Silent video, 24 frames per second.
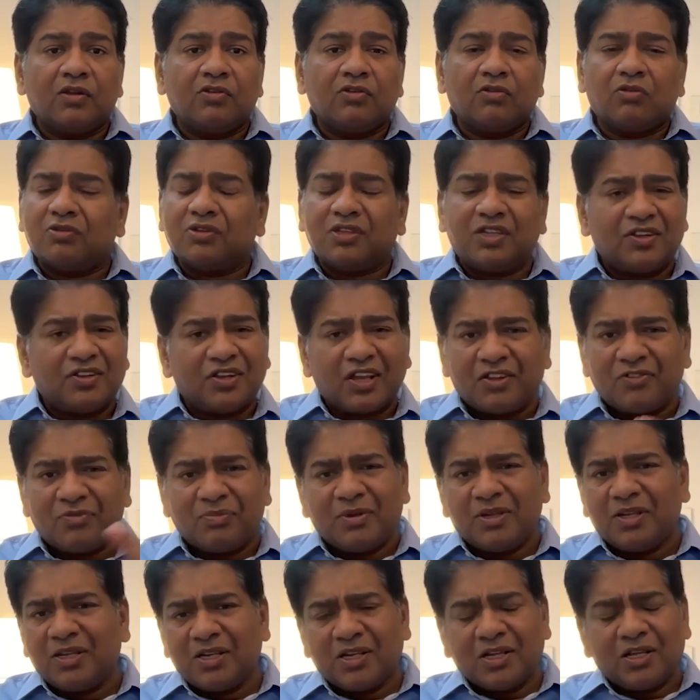So this has
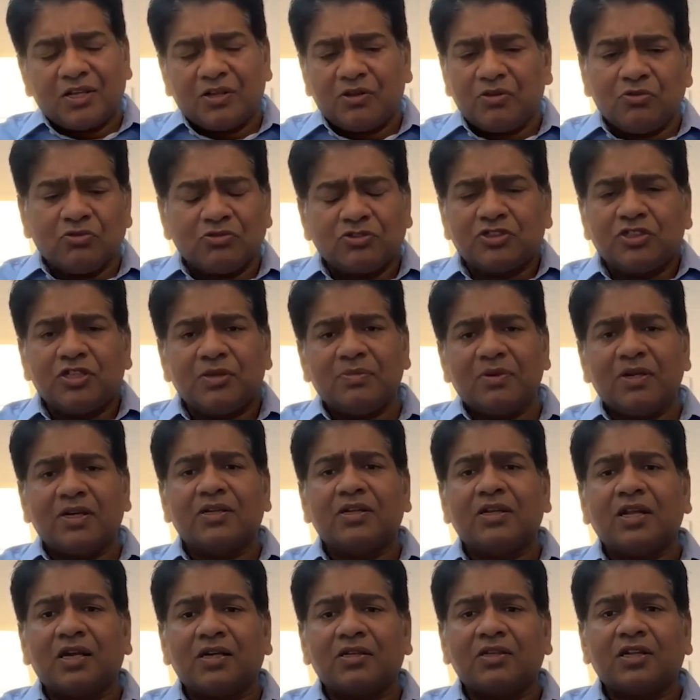been a huge
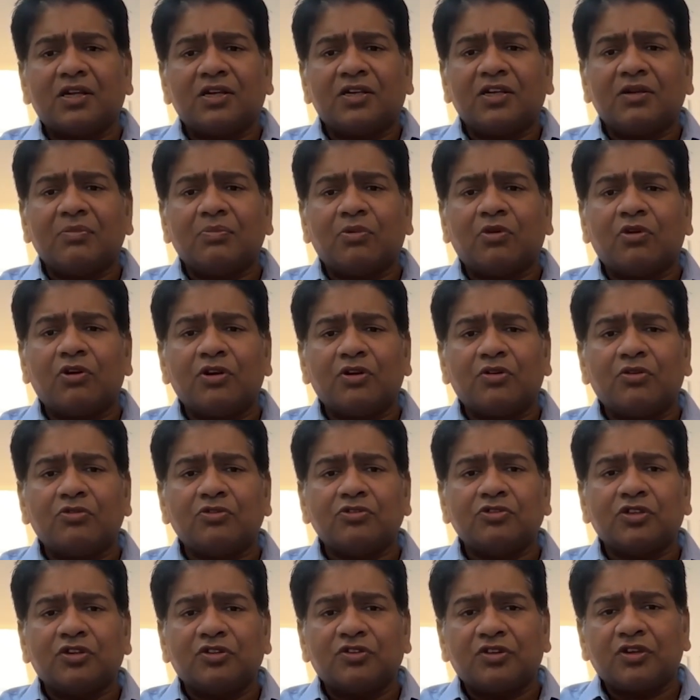debate that 13-point
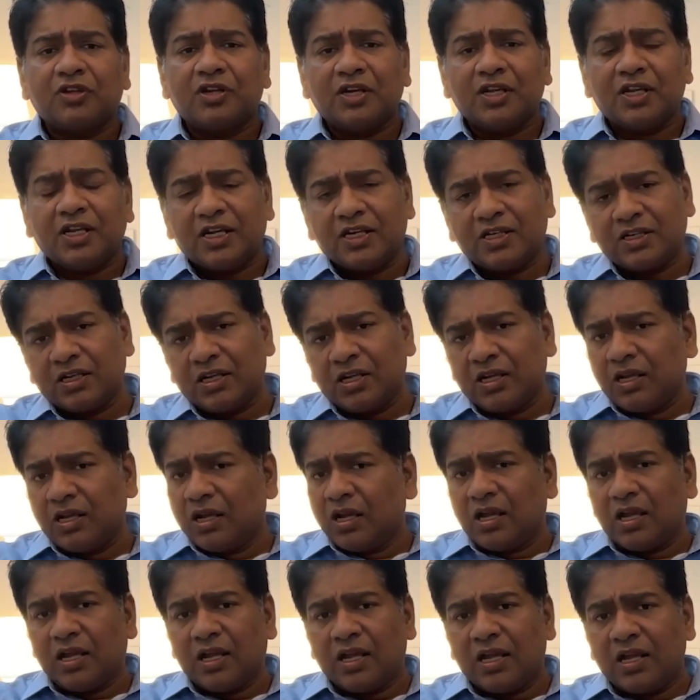rosters create
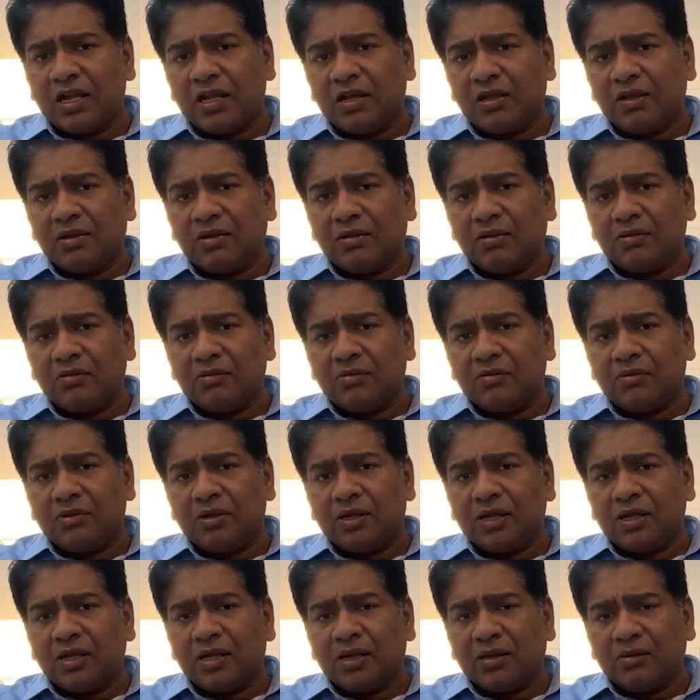
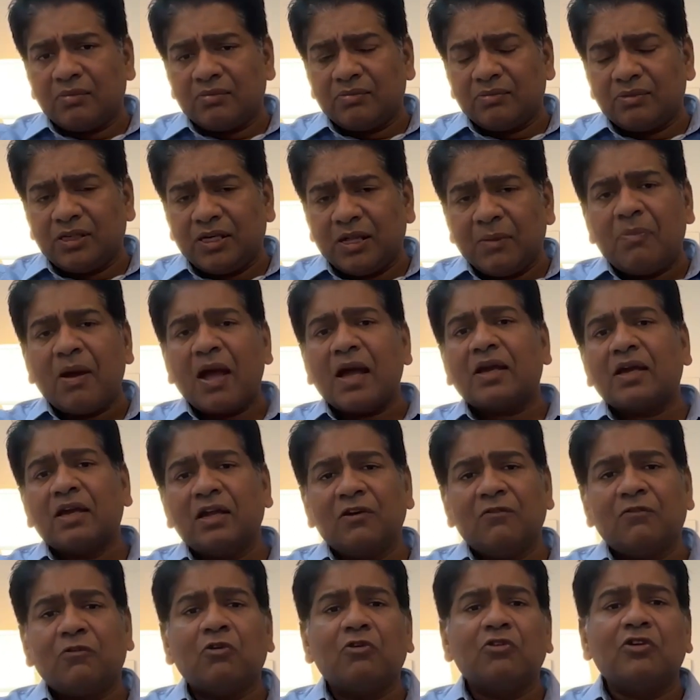a
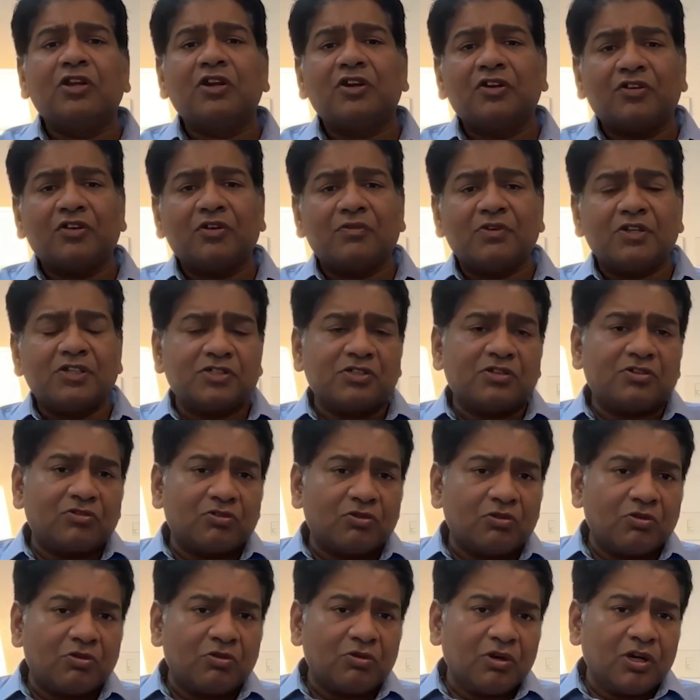debacle for the reservation.
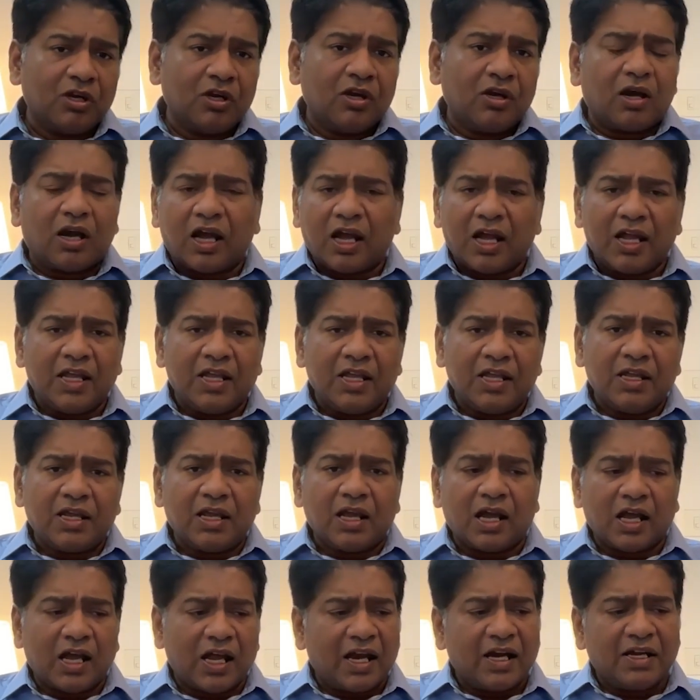So I
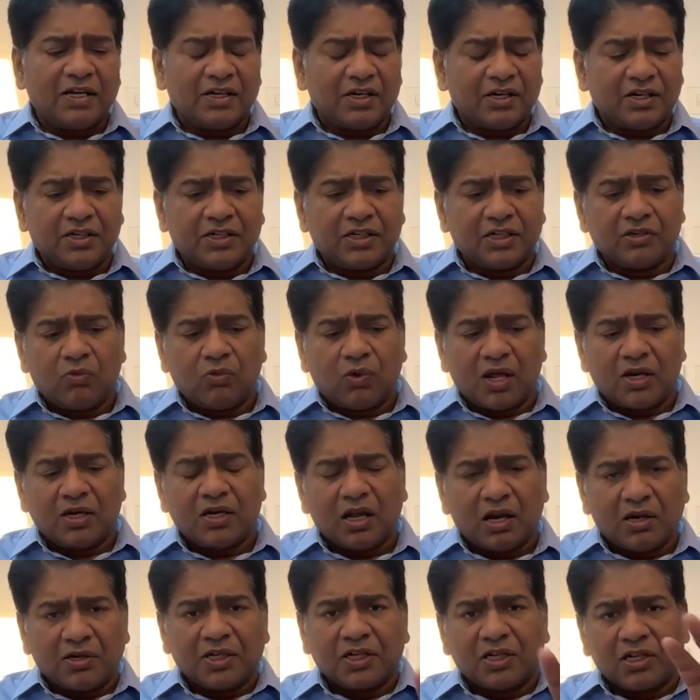had written one
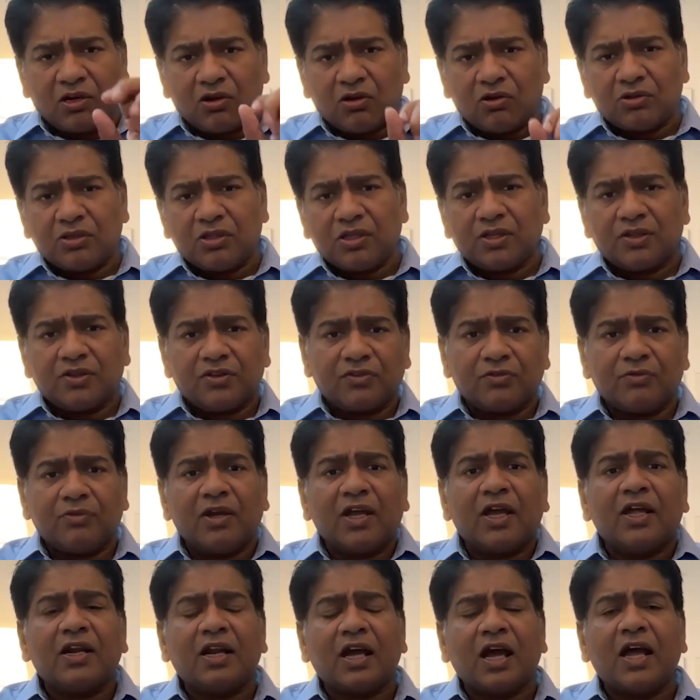article on this
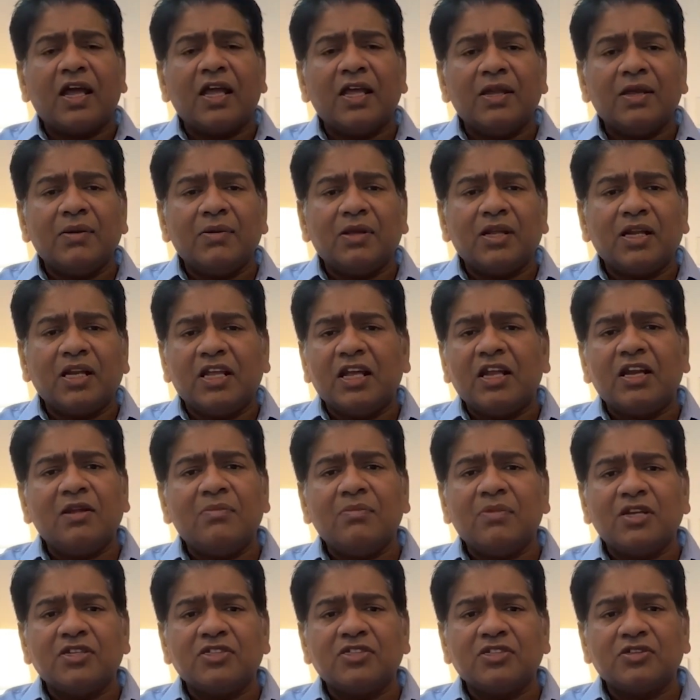where I clearly
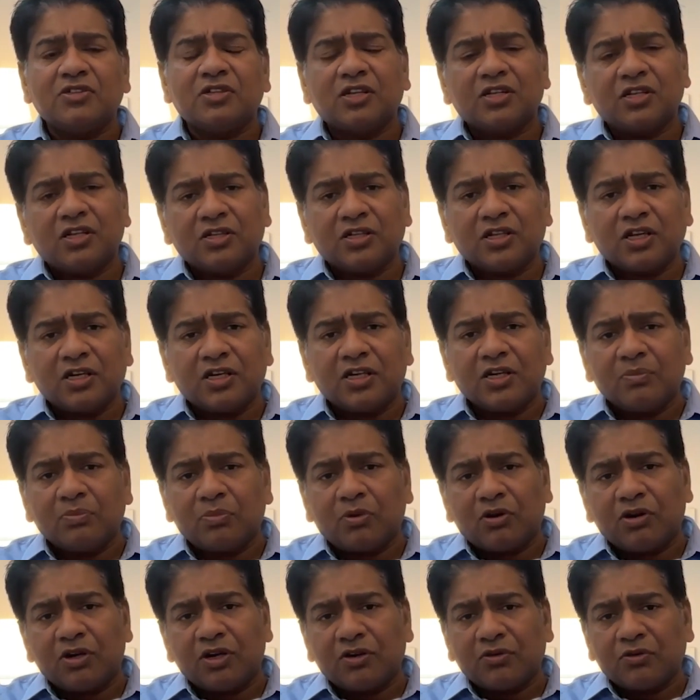mentioned that the
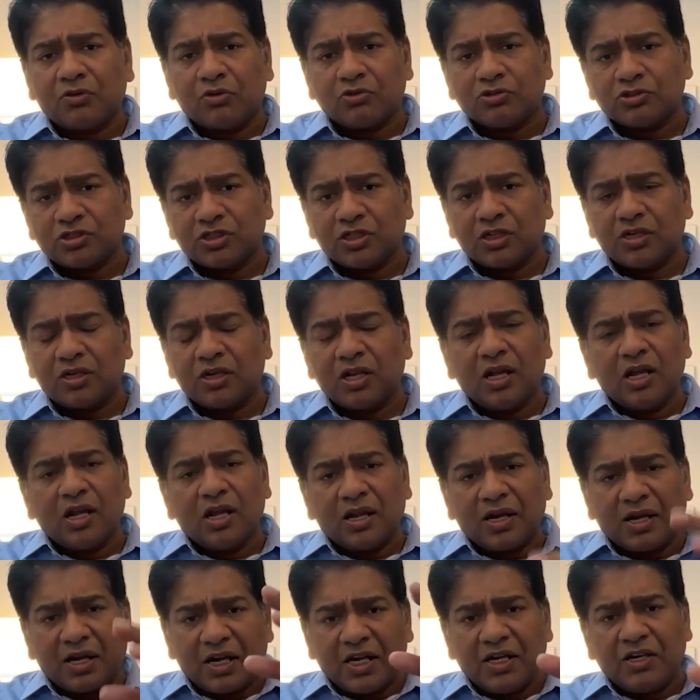13-point roster
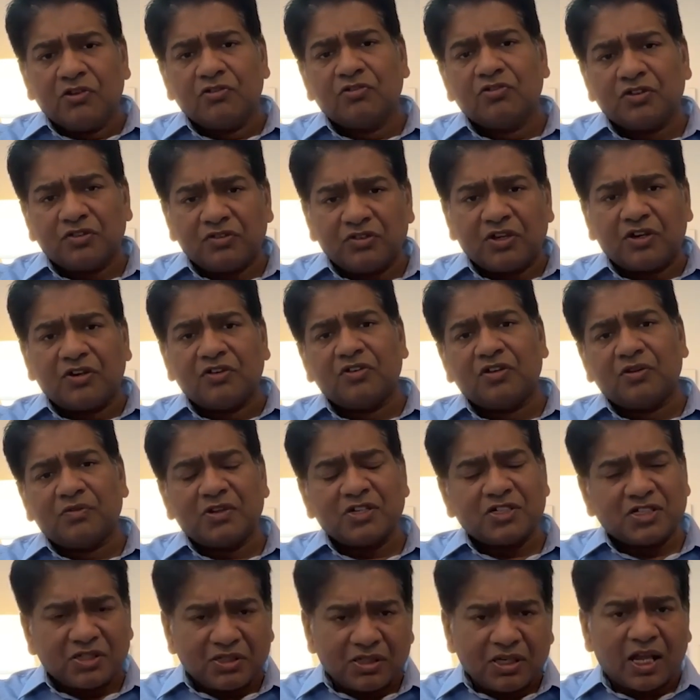reduces the
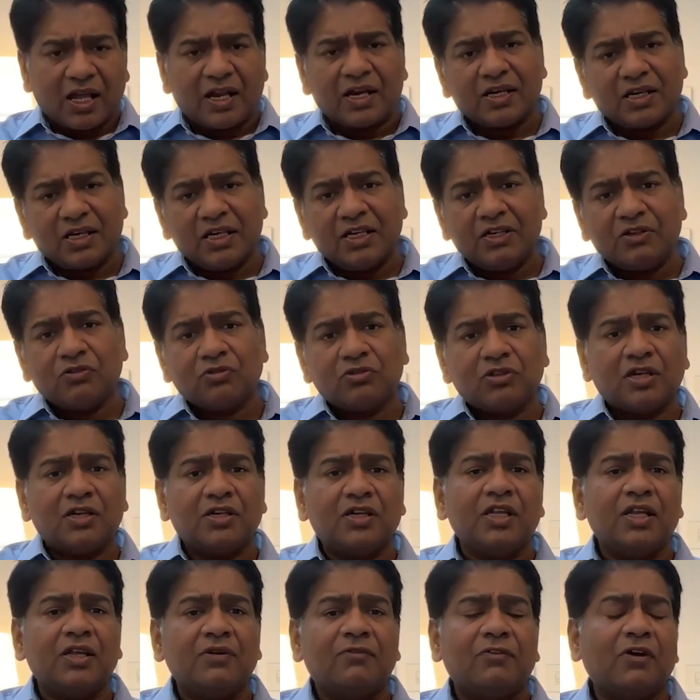reservation directly to
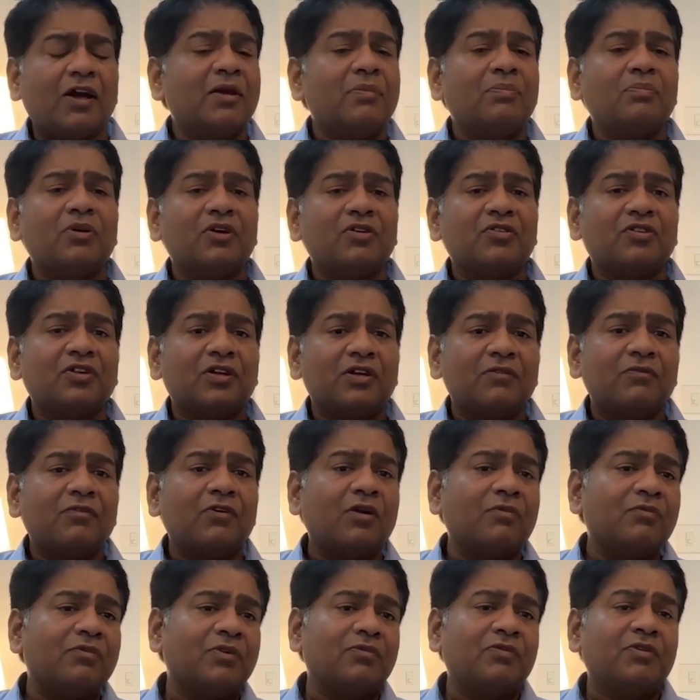35%
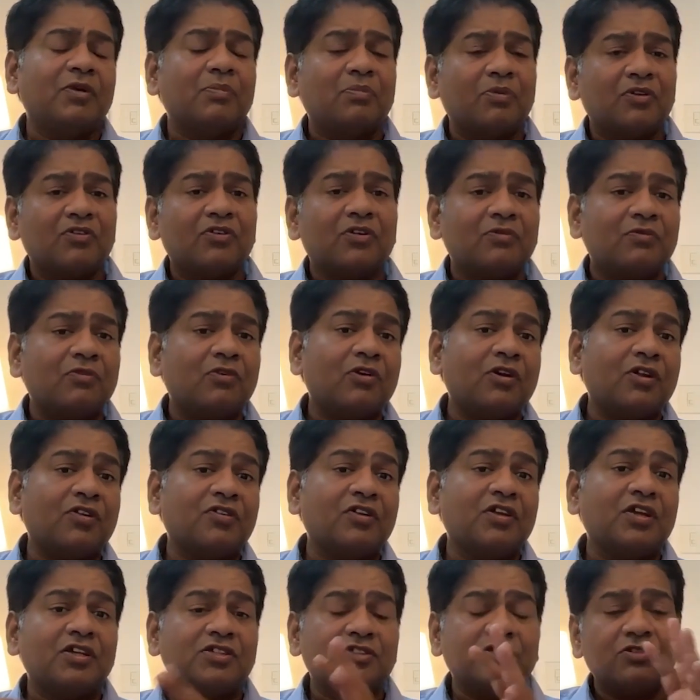from 50% for
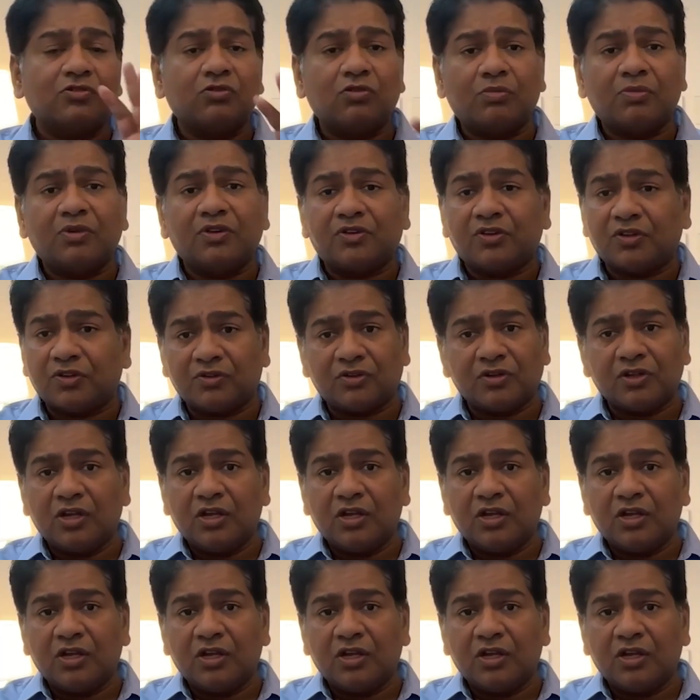SCHT offices.